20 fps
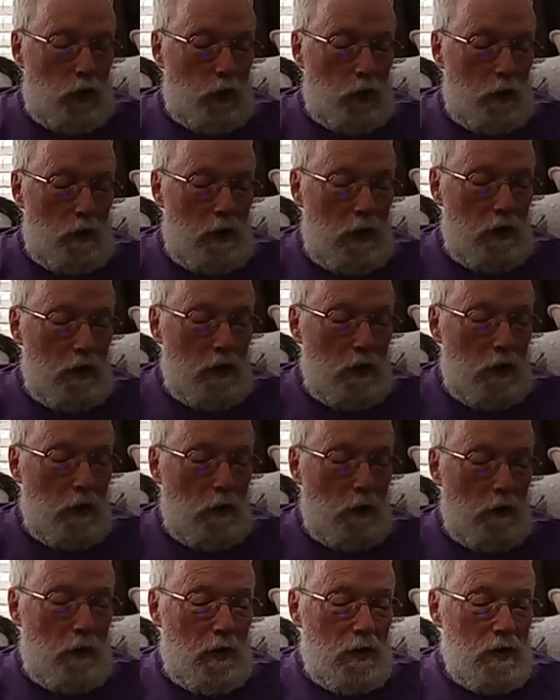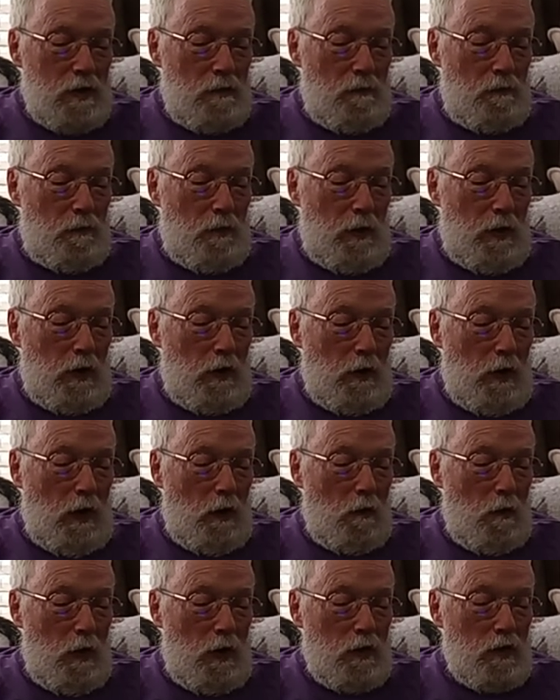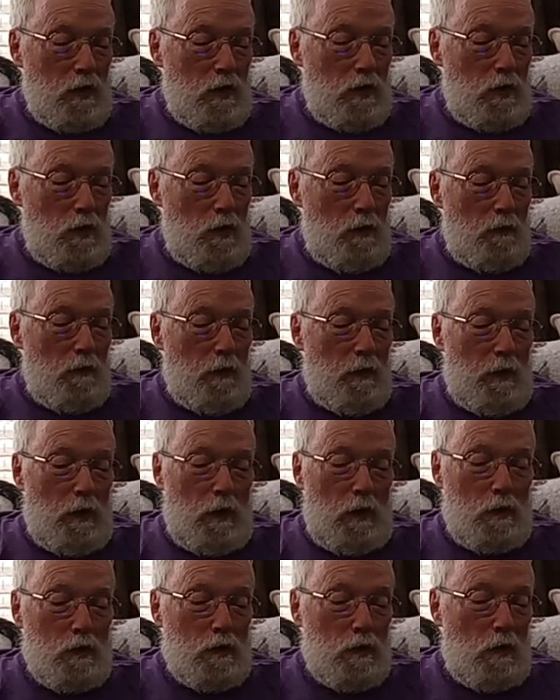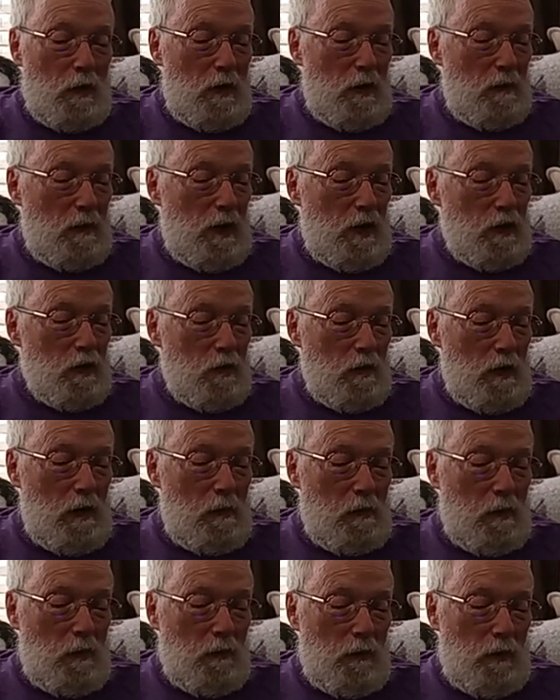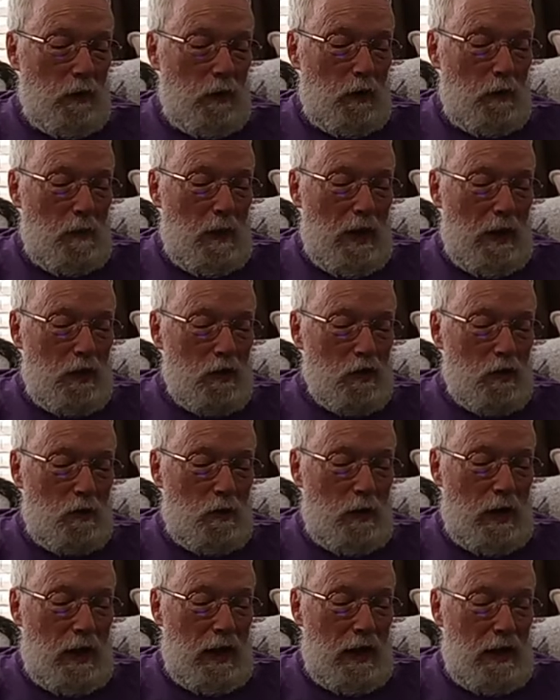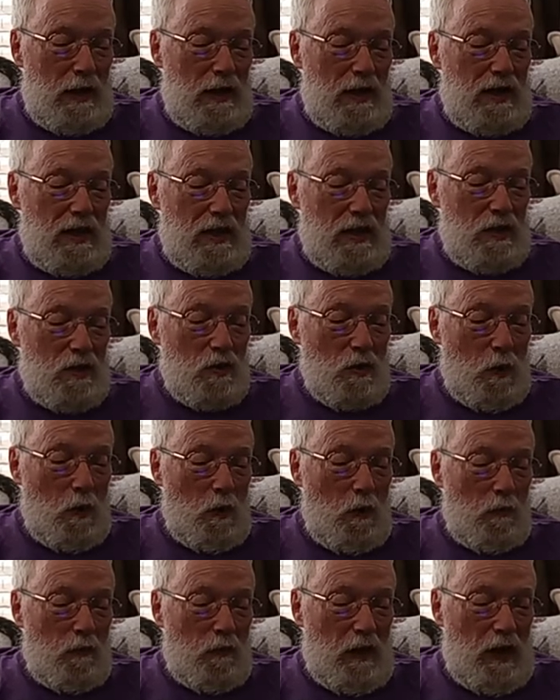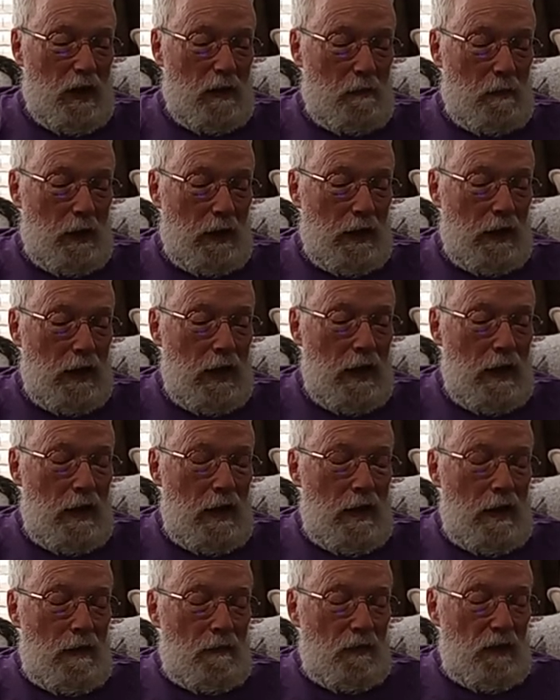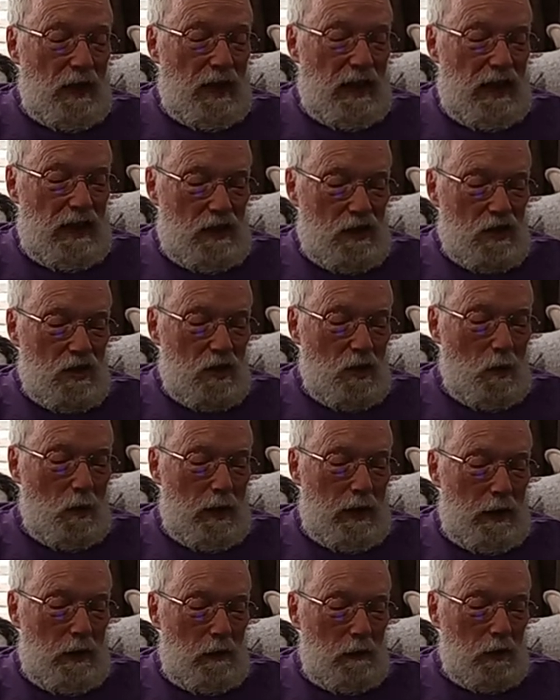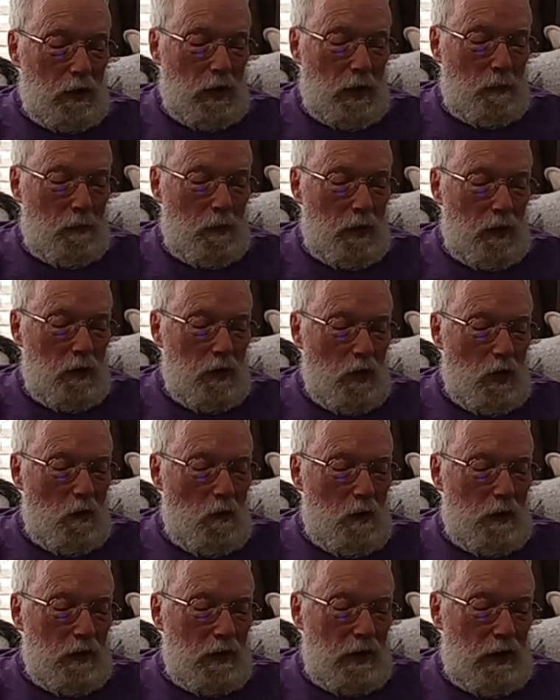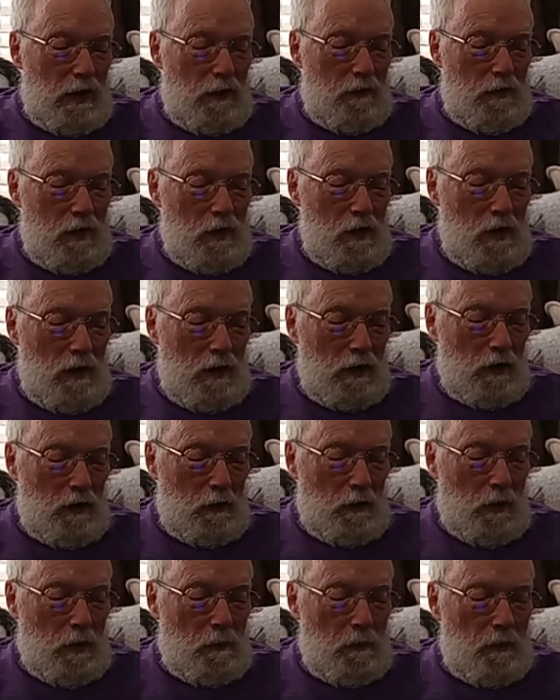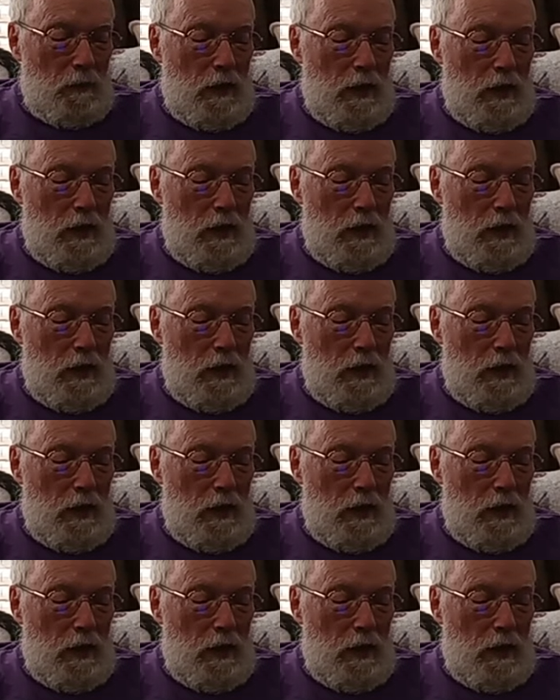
You need to know this and figure out what to do, for there's going to be trouble for your master and his whole family. He is so ill-tempered, no one can even talk to him.